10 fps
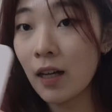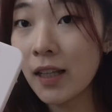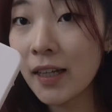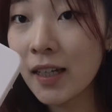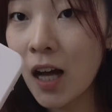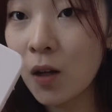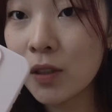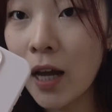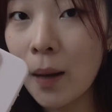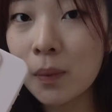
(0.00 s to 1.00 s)
I like how
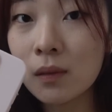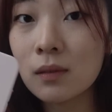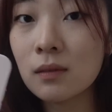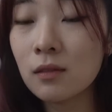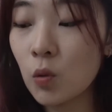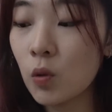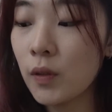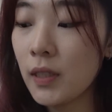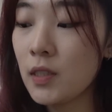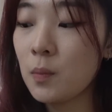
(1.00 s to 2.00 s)
the Apple logo
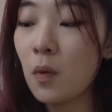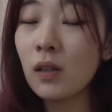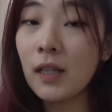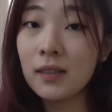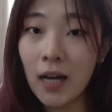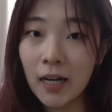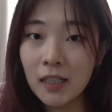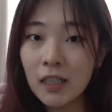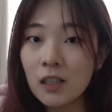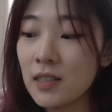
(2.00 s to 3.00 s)
is small and
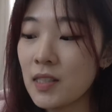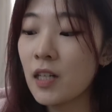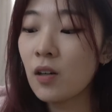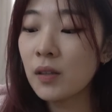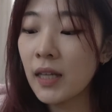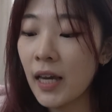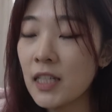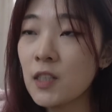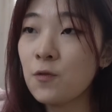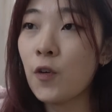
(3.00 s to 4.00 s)
tiny. The silicone
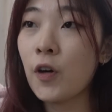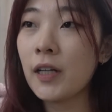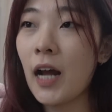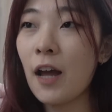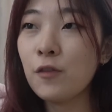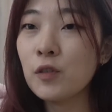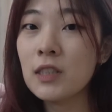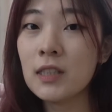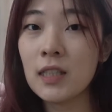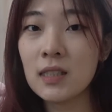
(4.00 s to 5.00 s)
case for the iPhone
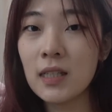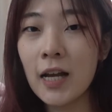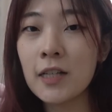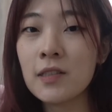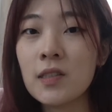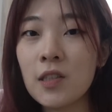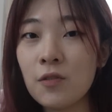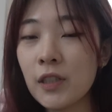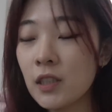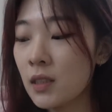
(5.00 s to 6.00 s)
6s
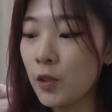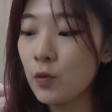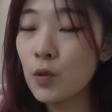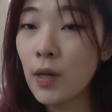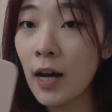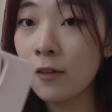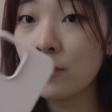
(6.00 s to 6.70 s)
series used to have